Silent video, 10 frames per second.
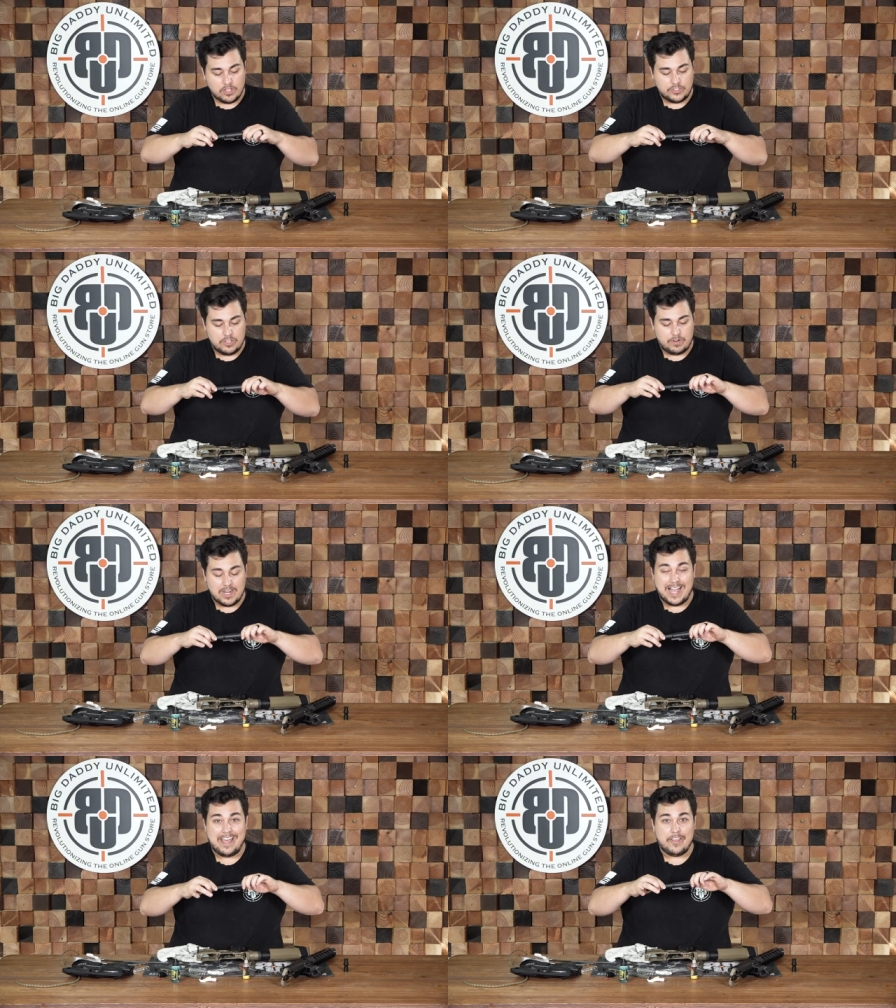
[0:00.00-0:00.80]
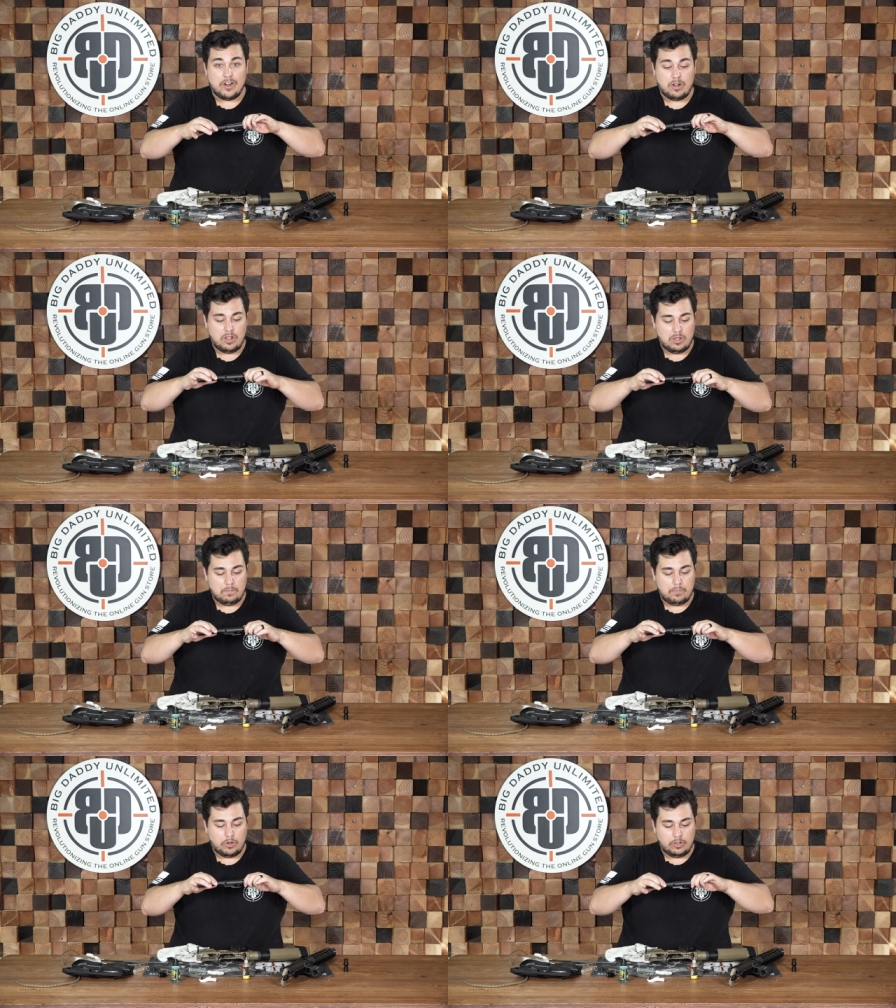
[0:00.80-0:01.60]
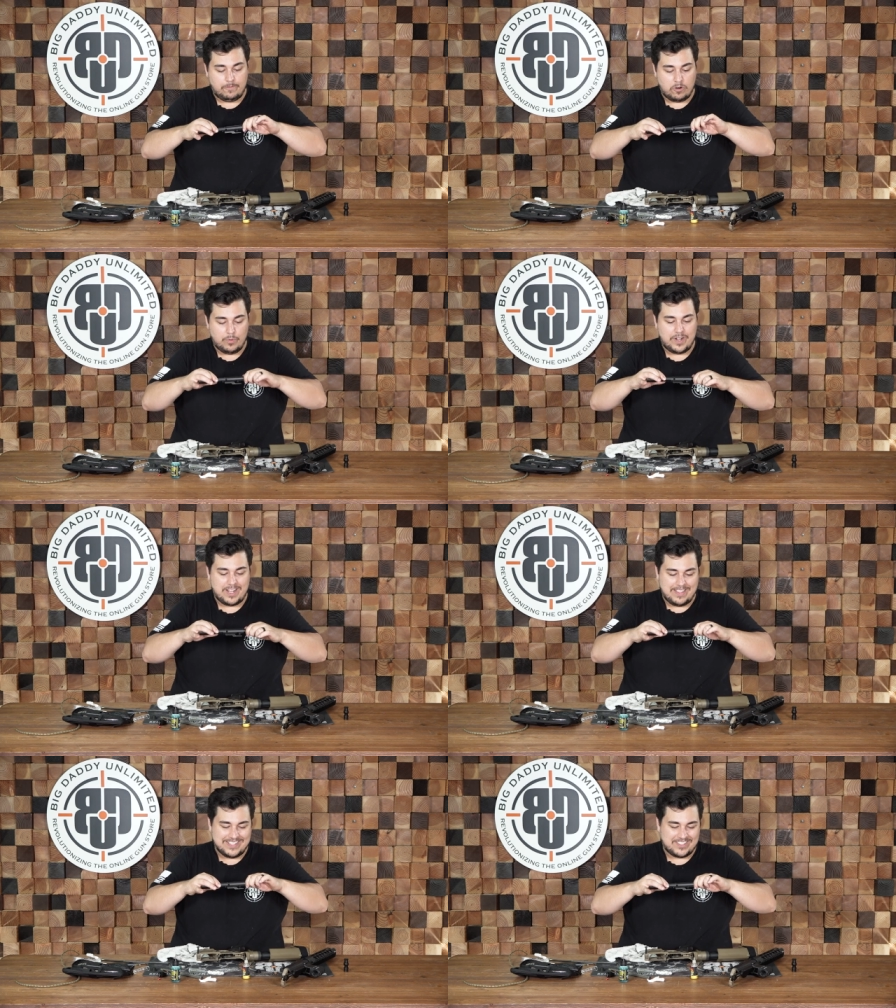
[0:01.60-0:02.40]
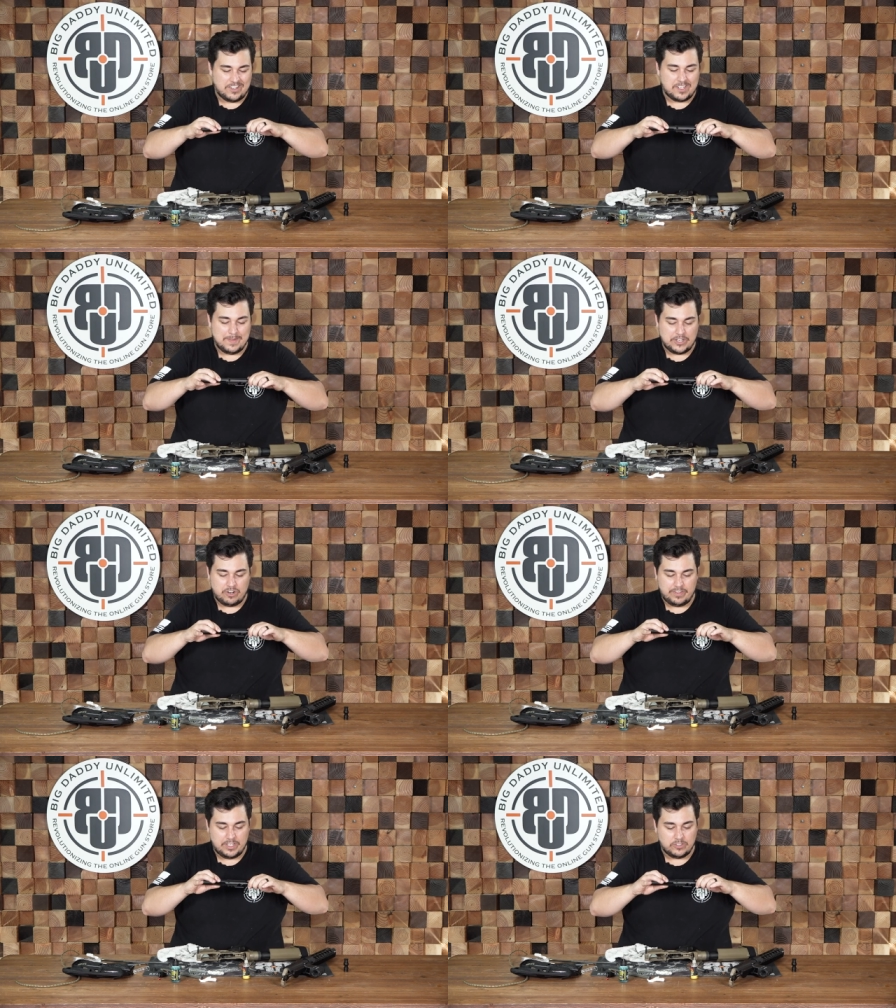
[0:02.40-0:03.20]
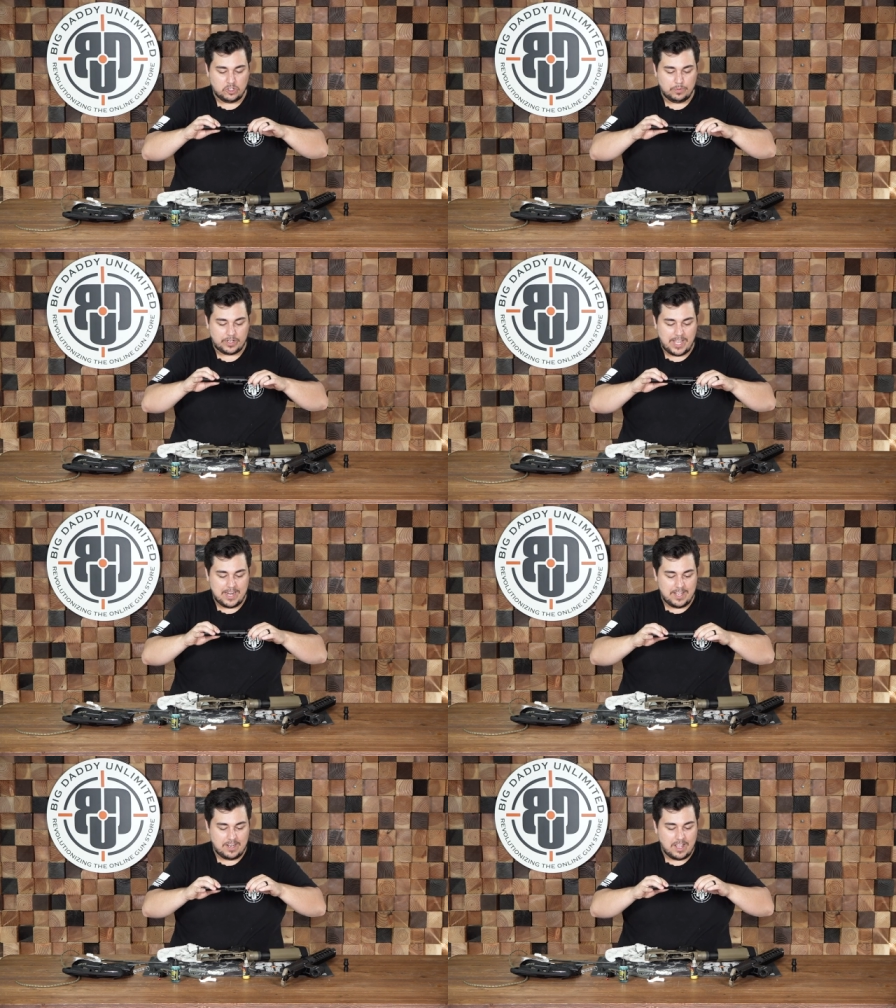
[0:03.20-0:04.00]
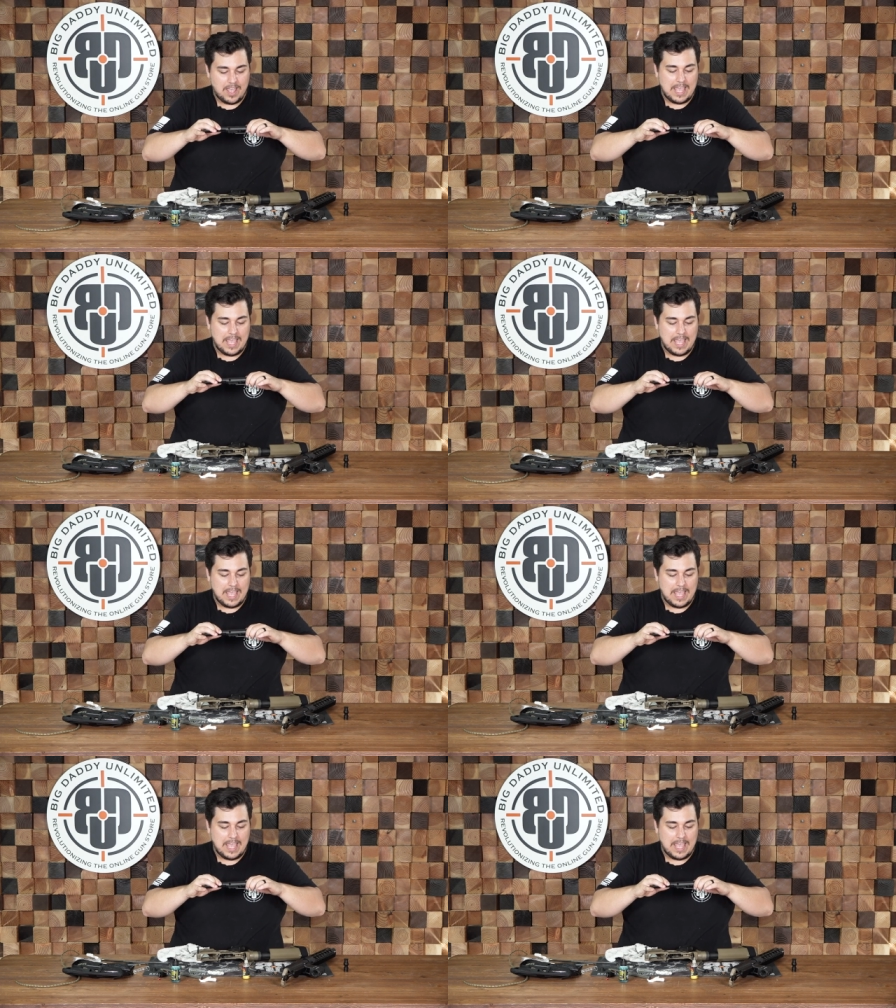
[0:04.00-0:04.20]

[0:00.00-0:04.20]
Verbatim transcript: So you can either pull it forward again that's good to make sure everything's lubricated